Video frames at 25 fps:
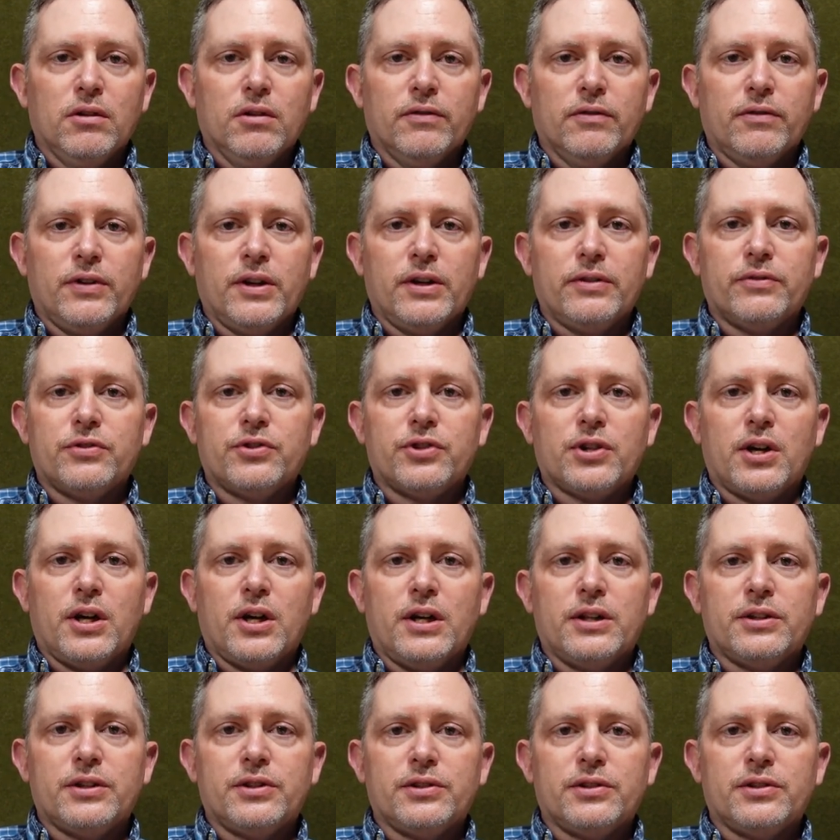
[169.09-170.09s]
five
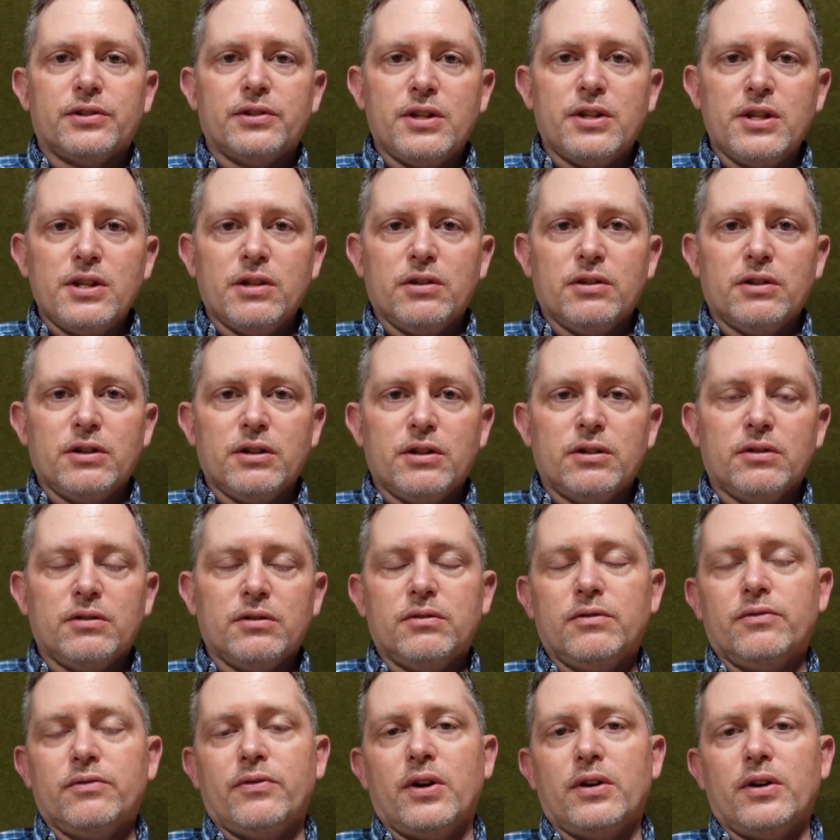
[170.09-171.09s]
shots kneeling,
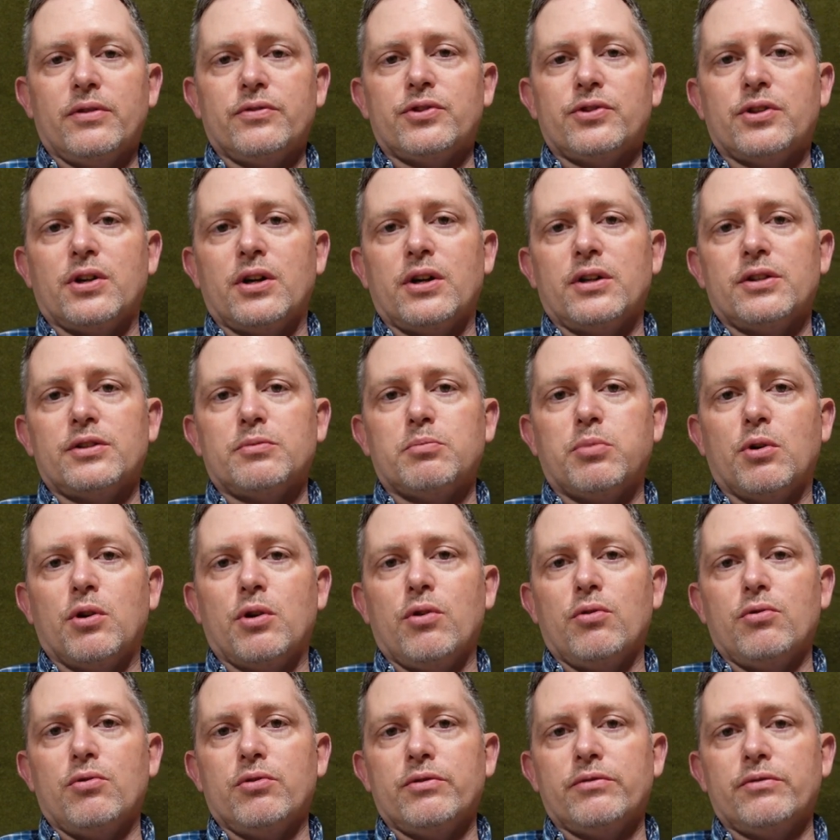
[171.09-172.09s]
five shots
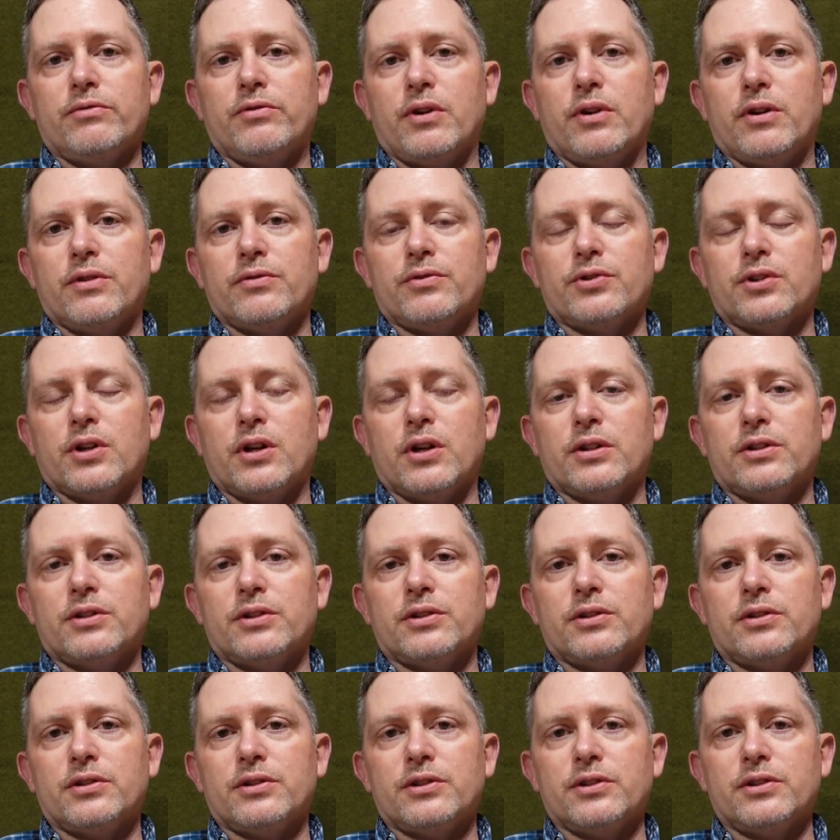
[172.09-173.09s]
prone, and five
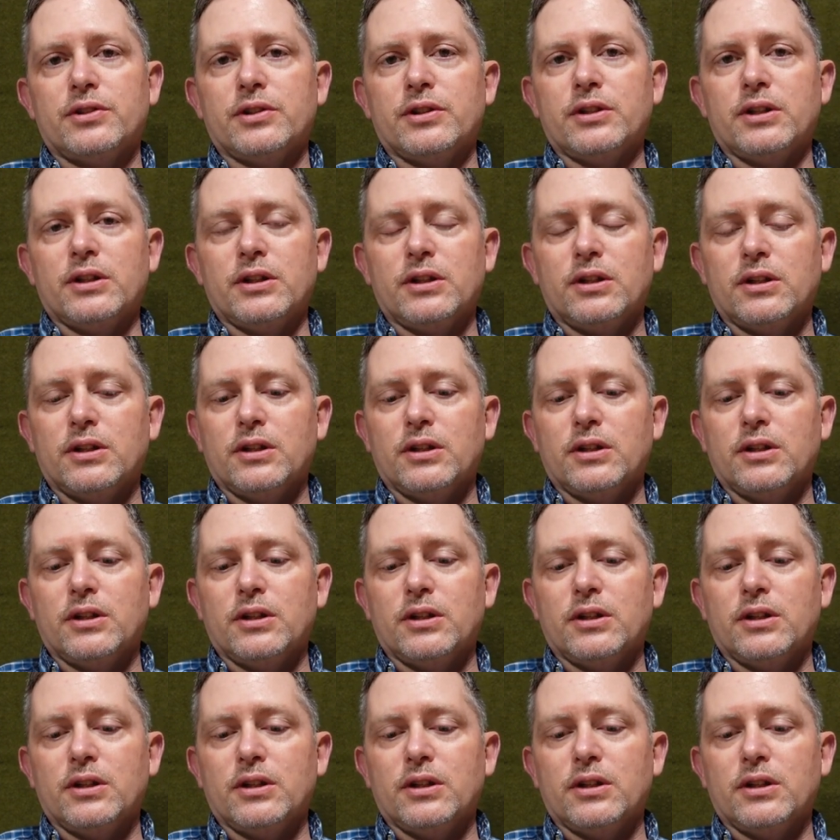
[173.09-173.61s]
shots sitting.